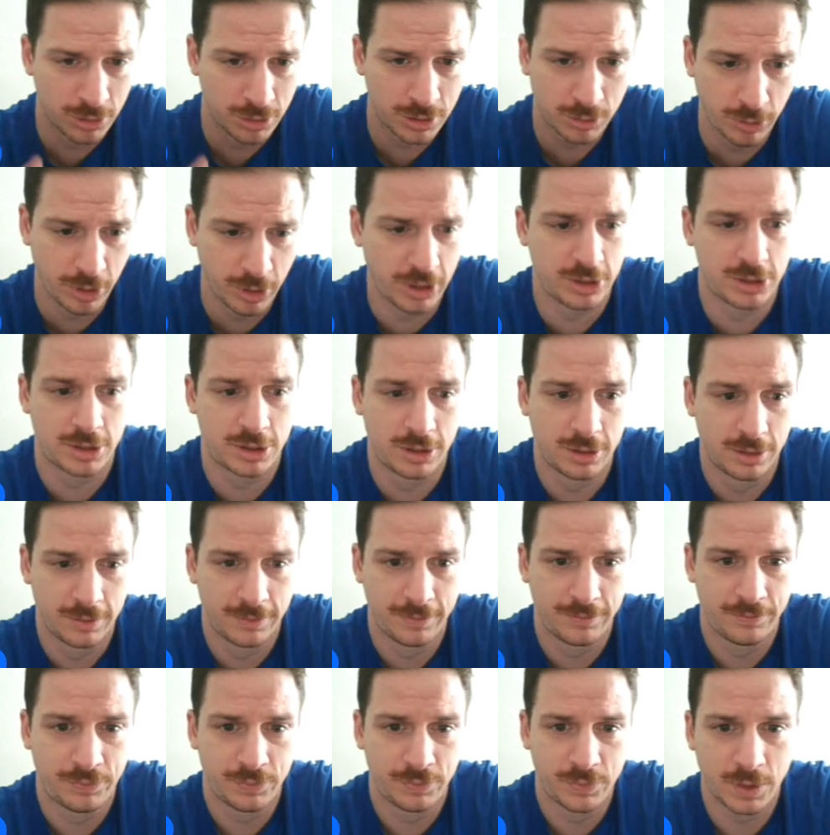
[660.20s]
switched.
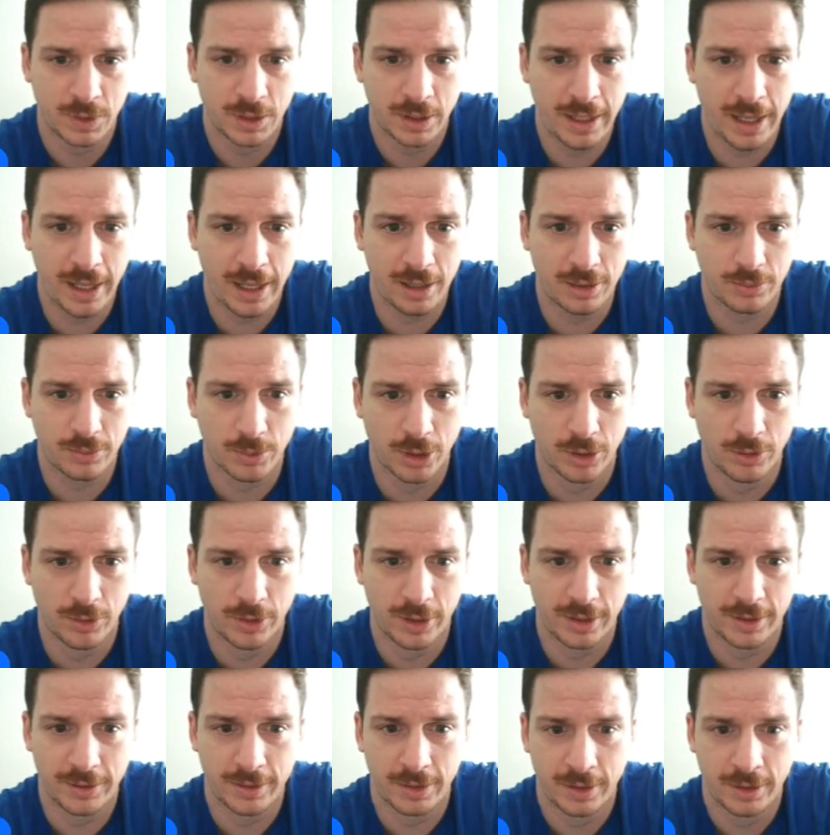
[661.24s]
Can't throw it.
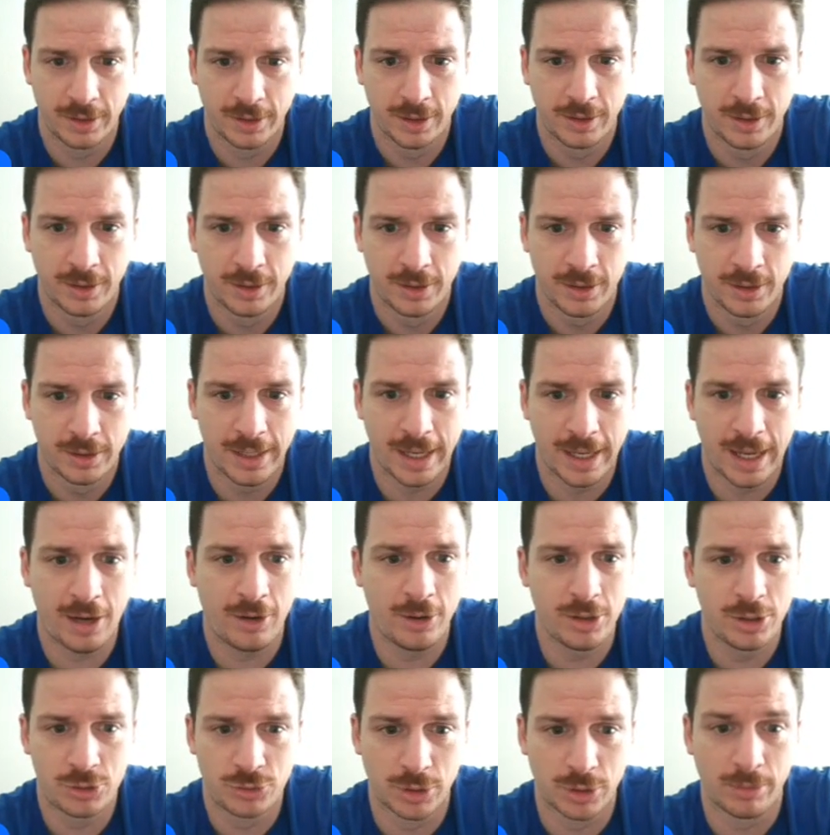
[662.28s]
Now
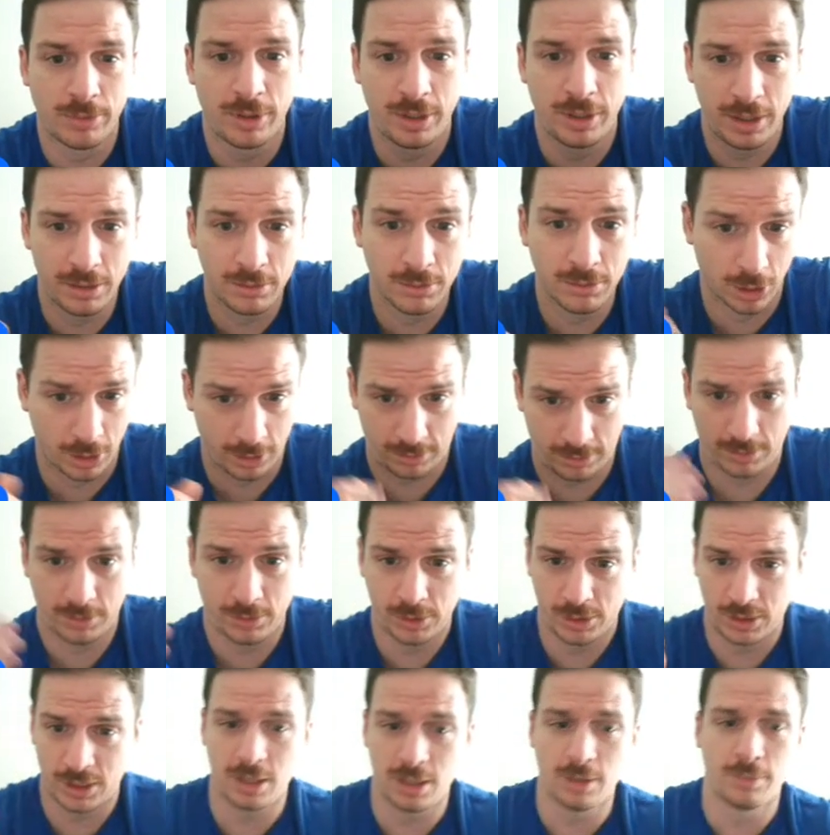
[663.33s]
he's dribbling. Look,
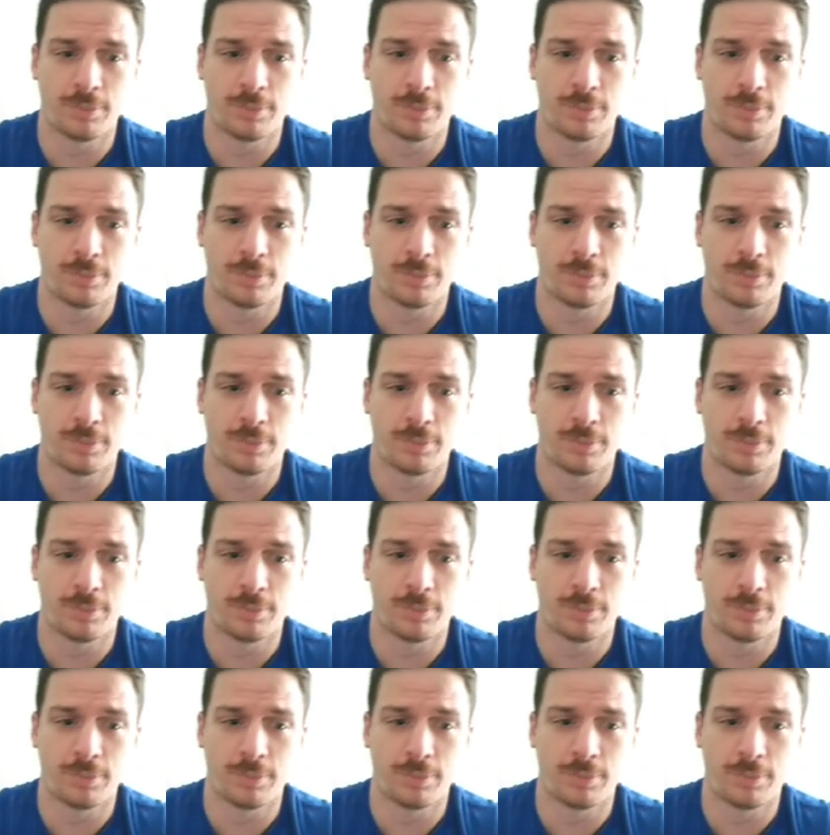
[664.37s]
see the